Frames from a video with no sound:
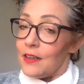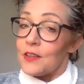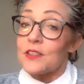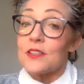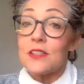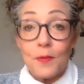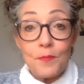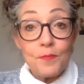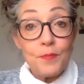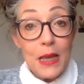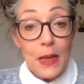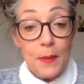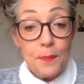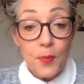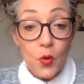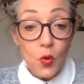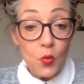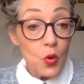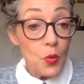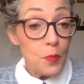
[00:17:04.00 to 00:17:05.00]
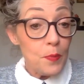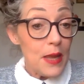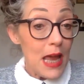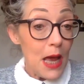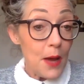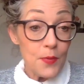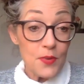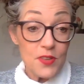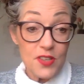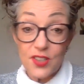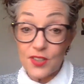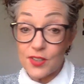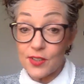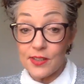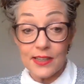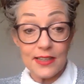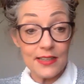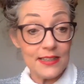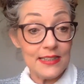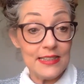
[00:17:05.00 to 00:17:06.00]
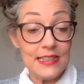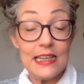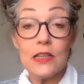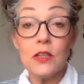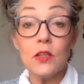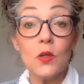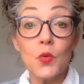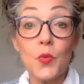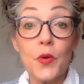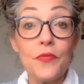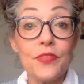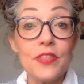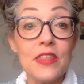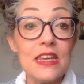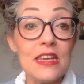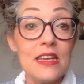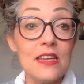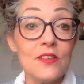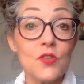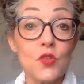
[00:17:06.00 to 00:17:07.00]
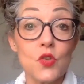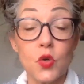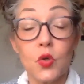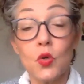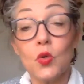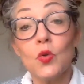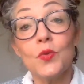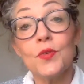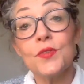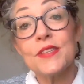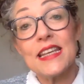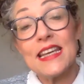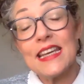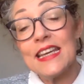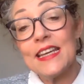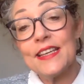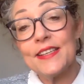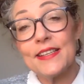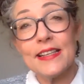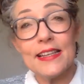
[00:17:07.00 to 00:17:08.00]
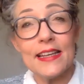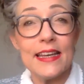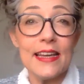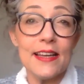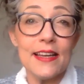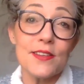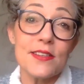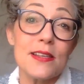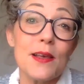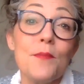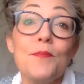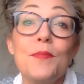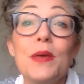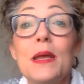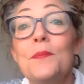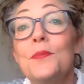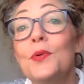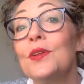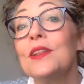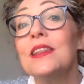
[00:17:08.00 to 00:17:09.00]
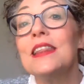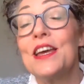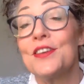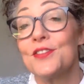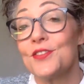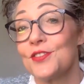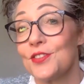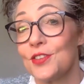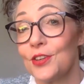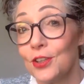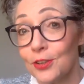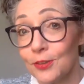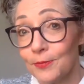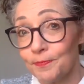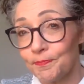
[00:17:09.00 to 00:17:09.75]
Some people will be able to deal with these tools easily, and some people less so.